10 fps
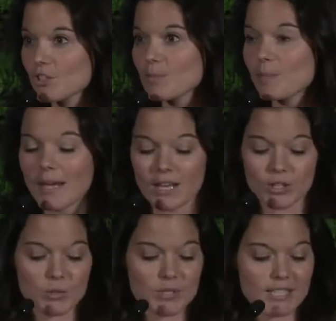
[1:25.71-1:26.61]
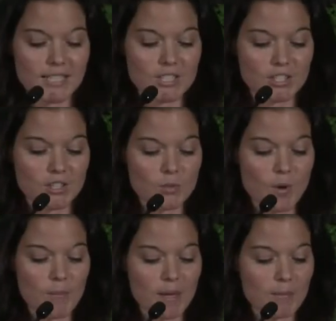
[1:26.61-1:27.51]
you should pay close attention
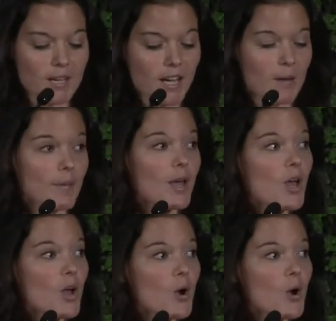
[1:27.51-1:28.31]
to what may become